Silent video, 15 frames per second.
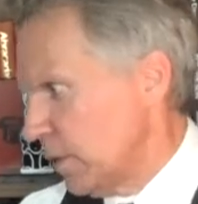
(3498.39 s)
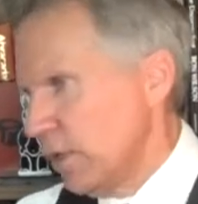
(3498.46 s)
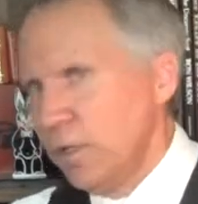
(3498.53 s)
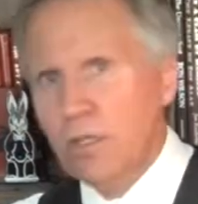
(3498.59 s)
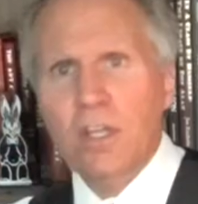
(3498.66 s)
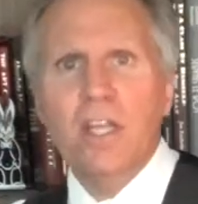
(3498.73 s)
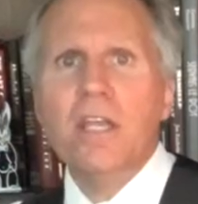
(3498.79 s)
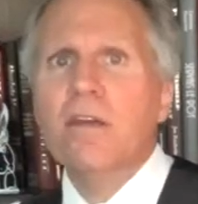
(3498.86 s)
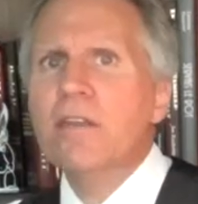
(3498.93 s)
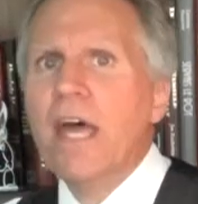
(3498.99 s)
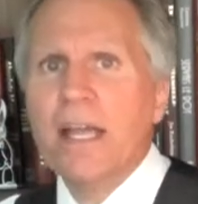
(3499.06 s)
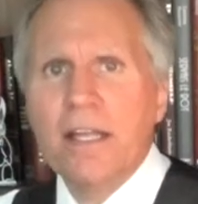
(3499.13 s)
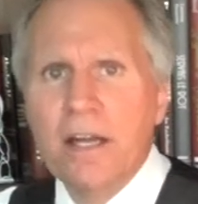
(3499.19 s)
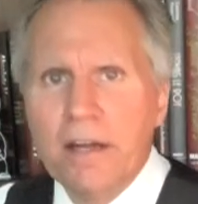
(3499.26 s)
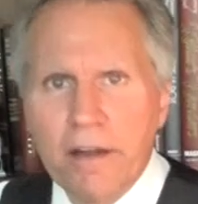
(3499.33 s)
You hear
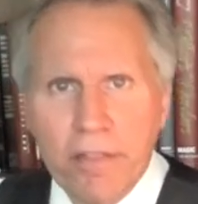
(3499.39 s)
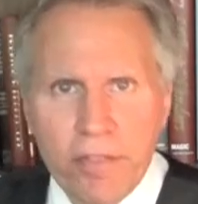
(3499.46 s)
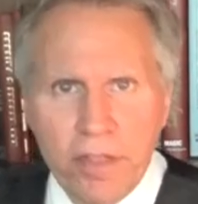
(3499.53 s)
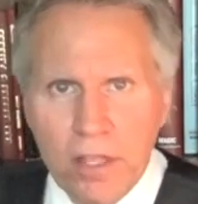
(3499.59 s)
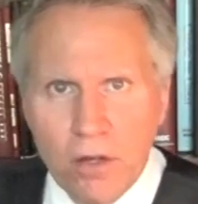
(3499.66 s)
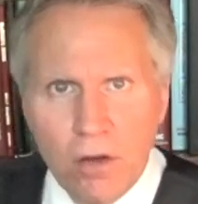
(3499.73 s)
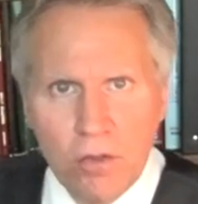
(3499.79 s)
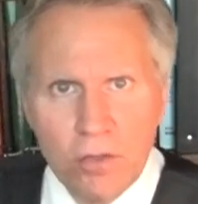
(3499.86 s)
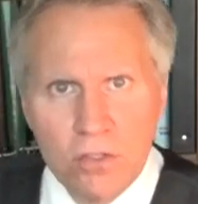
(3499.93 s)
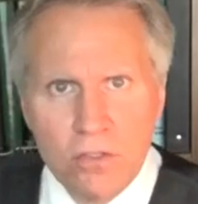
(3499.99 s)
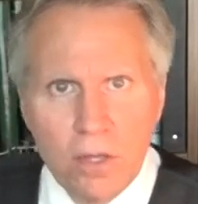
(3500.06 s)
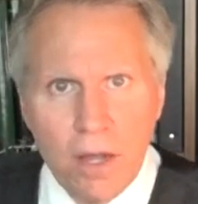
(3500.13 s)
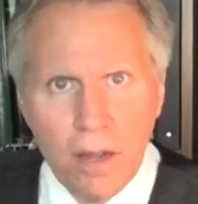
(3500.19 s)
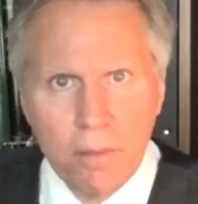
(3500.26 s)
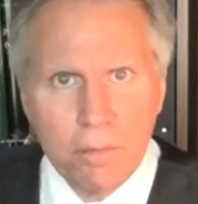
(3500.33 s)
that kind of thing all the
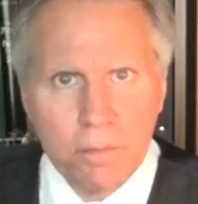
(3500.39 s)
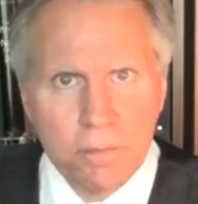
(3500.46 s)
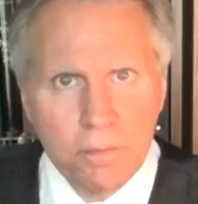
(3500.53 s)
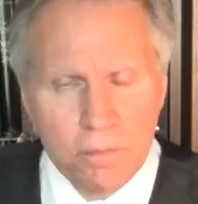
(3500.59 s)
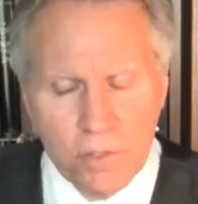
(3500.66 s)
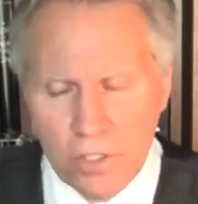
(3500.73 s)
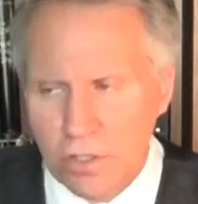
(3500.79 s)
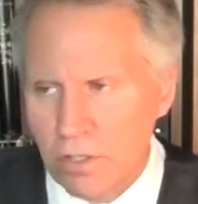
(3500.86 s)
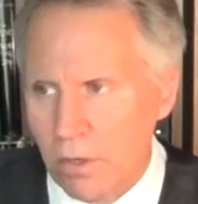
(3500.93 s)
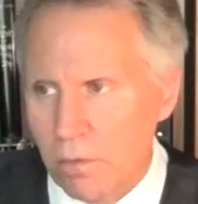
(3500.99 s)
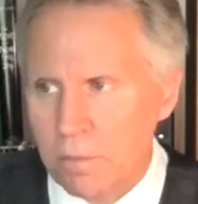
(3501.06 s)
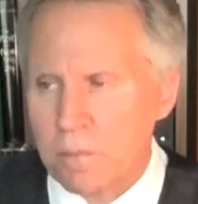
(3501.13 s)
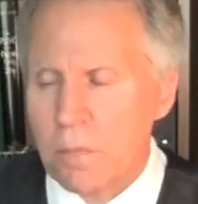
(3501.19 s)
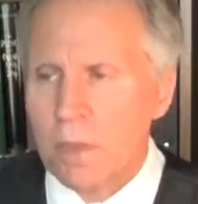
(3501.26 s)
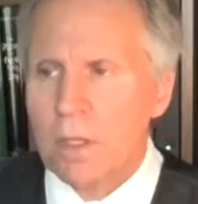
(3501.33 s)
time. You do.
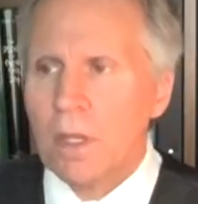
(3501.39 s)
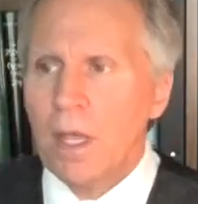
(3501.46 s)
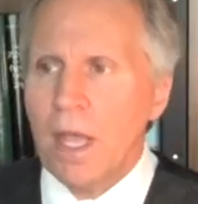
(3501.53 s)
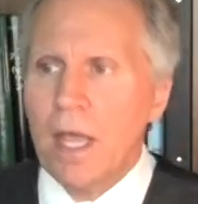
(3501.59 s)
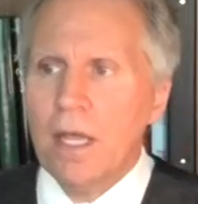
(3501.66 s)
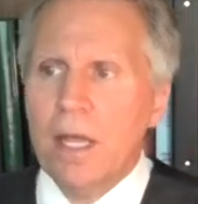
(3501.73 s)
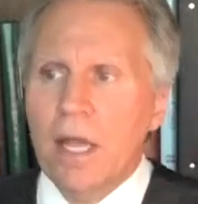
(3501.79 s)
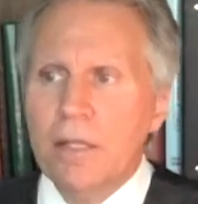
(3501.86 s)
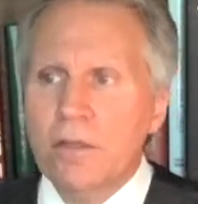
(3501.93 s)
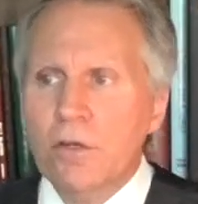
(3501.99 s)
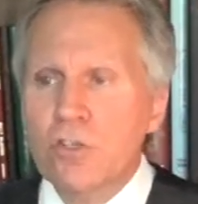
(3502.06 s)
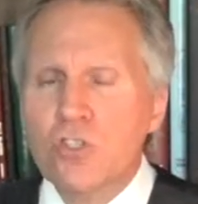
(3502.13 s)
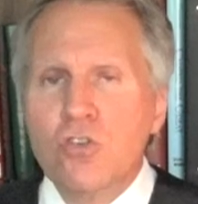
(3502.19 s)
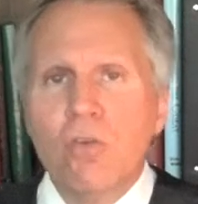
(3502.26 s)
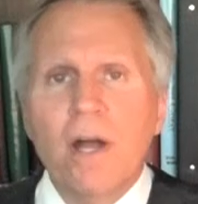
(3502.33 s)
And
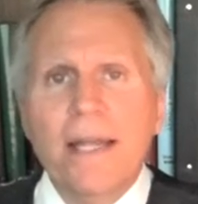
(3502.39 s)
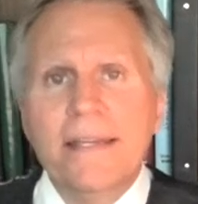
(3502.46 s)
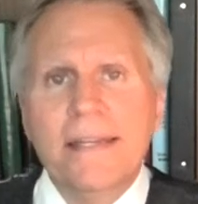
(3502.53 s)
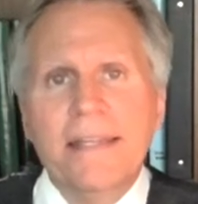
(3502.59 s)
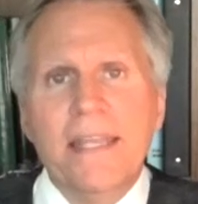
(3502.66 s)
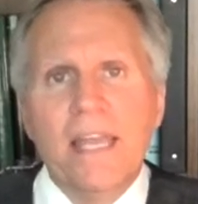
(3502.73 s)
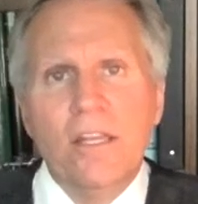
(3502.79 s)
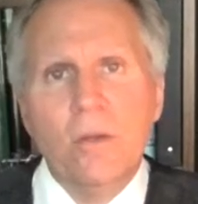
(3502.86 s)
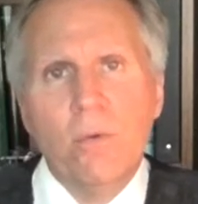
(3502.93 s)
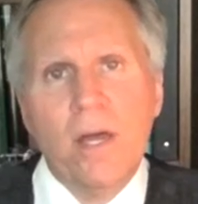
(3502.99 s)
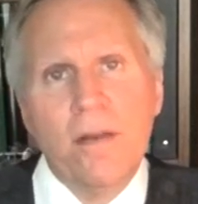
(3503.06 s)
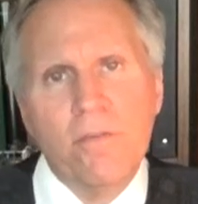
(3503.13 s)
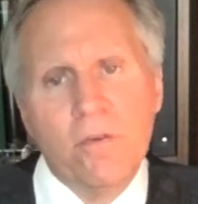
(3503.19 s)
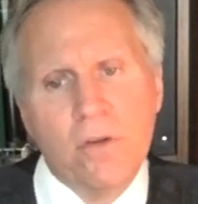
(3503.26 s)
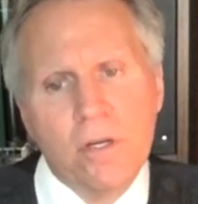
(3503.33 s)
they're trying to get you
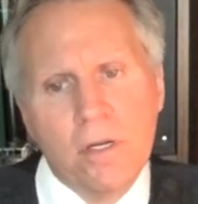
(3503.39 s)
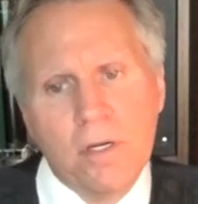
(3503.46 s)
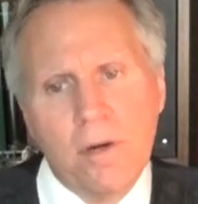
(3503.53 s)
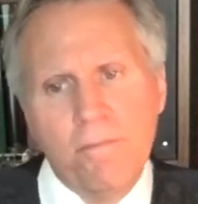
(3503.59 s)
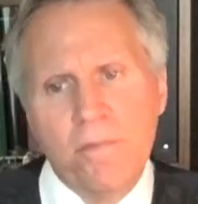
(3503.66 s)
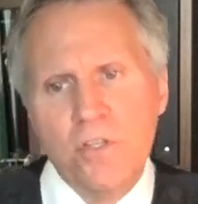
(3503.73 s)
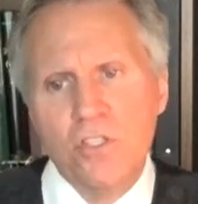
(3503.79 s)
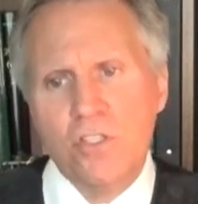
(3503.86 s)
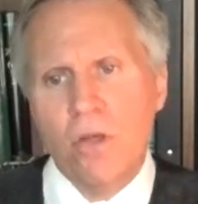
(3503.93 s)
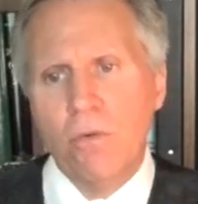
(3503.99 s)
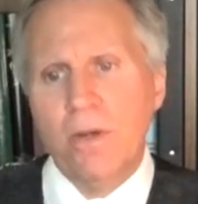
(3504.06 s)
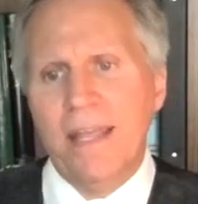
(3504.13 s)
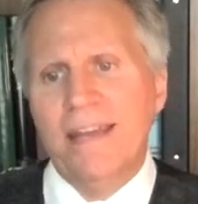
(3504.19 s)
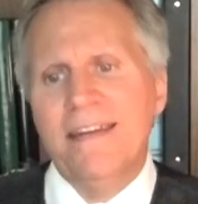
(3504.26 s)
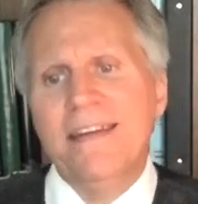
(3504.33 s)
out of your comfort
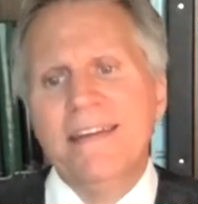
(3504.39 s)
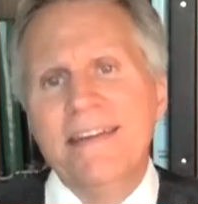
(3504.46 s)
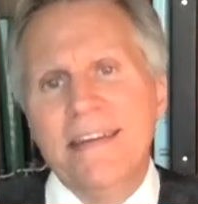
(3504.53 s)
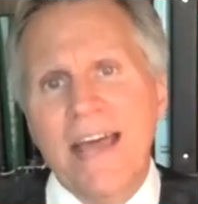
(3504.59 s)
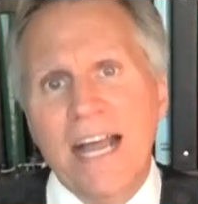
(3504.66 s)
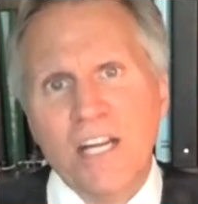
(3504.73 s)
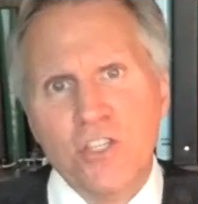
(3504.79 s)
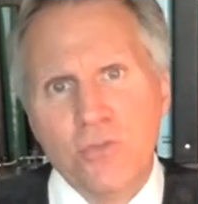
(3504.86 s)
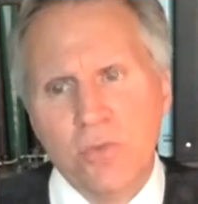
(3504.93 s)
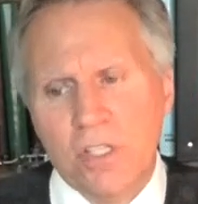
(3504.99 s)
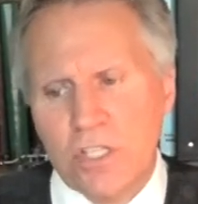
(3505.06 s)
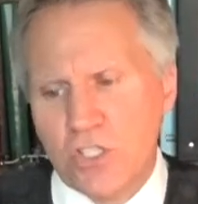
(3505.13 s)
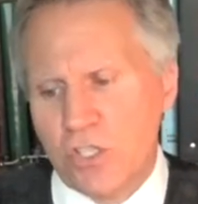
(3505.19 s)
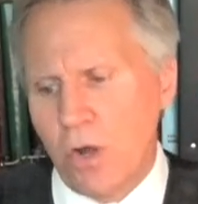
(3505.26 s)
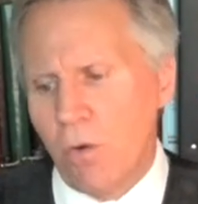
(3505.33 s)
zone, and
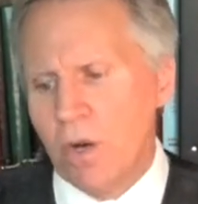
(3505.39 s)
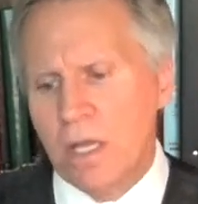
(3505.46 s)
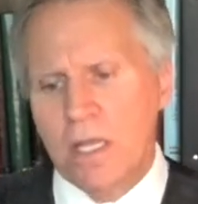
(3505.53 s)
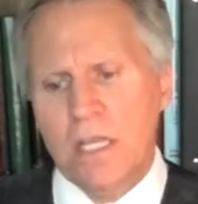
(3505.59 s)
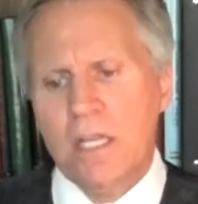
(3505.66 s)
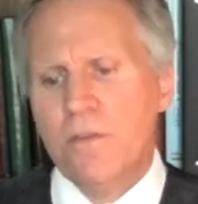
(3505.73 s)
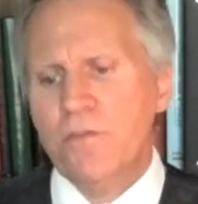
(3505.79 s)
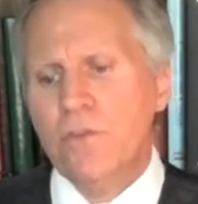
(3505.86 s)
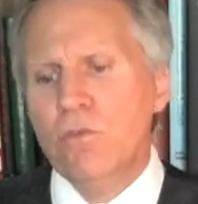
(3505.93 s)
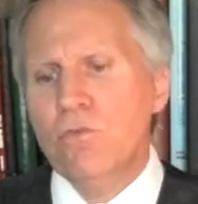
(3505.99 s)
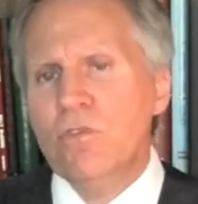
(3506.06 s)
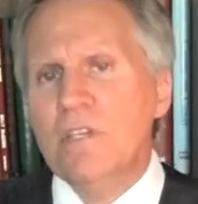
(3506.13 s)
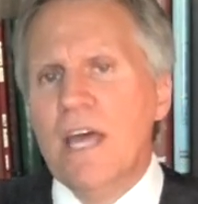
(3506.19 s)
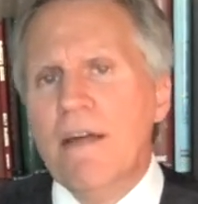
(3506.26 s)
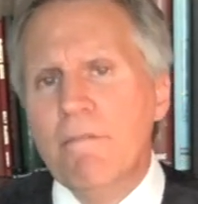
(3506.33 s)
naturally so. If
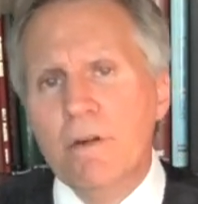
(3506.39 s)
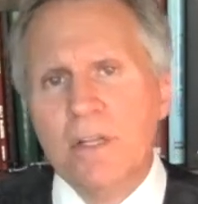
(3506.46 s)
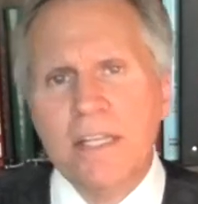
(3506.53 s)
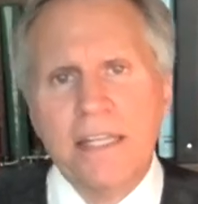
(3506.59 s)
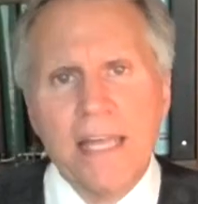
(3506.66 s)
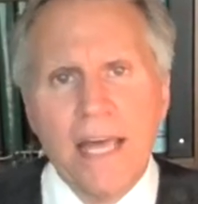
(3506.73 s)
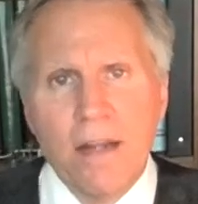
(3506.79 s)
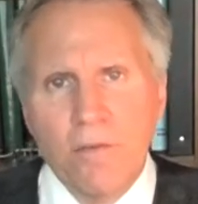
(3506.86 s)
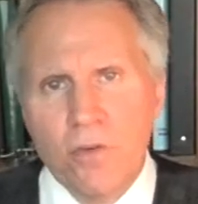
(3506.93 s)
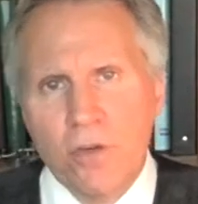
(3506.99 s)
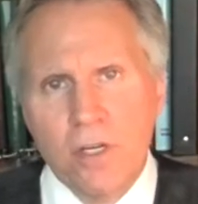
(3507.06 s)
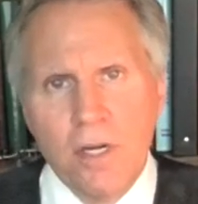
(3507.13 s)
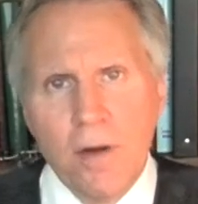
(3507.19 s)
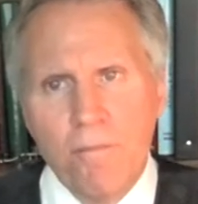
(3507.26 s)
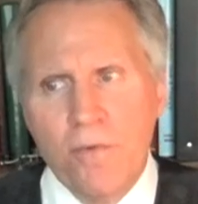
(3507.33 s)
you never get out of your
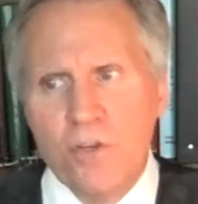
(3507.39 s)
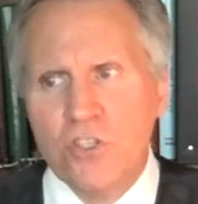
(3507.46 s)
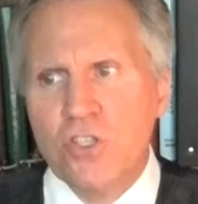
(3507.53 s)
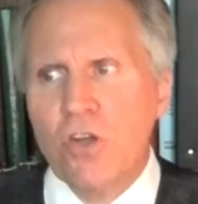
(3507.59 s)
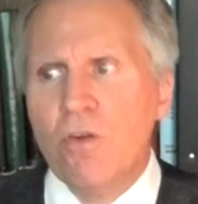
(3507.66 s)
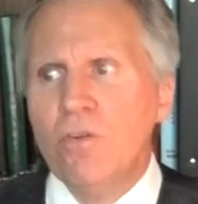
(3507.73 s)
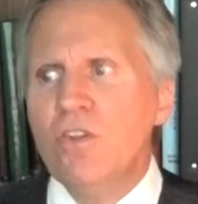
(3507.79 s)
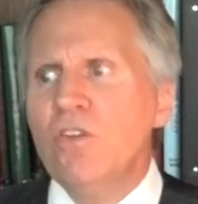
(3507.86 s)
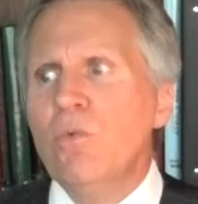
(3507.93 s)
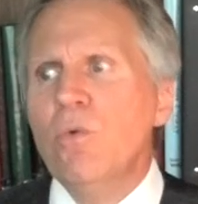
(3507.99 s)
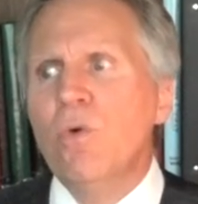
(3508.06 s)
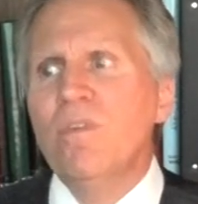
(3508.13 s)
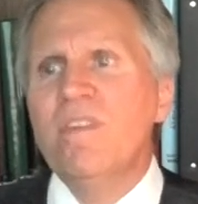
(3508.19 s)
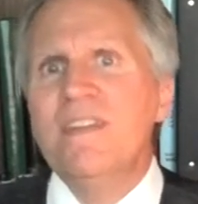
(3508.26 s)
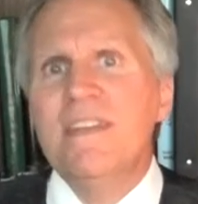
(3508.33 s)
comfort zone, you
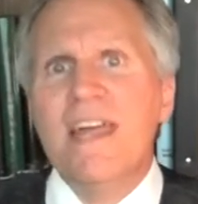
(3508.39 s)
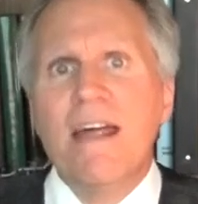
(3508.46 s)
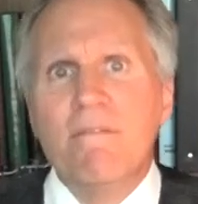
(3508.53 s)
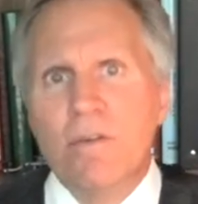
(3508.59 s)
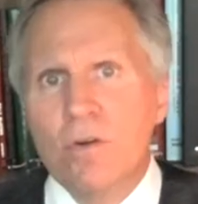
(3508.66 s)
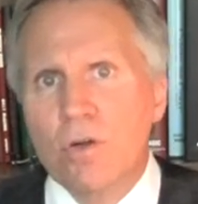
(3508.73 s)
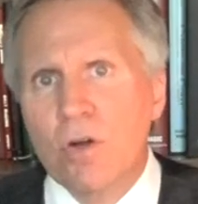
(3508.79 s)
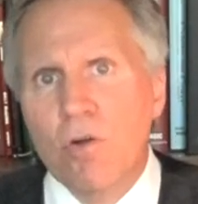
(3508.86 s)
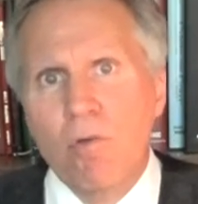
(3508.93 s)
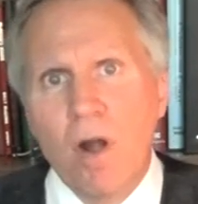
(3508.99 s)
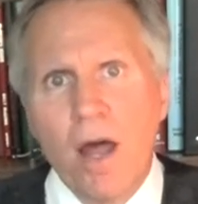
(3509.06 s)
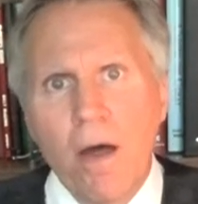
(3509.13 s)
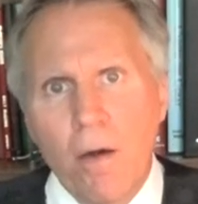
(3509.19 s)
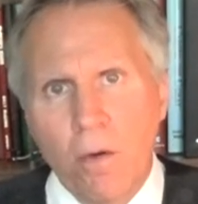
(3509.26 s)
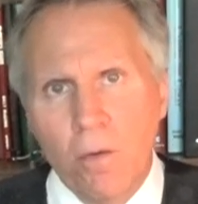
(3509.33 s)
will never
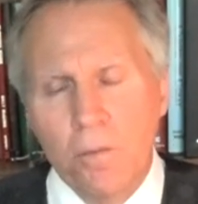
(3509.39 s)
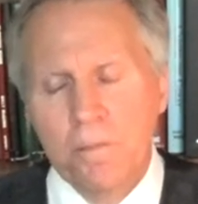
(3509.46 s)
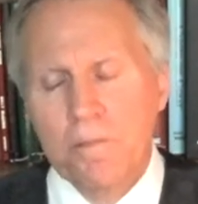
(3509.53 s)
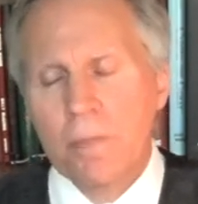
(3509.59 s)
grow.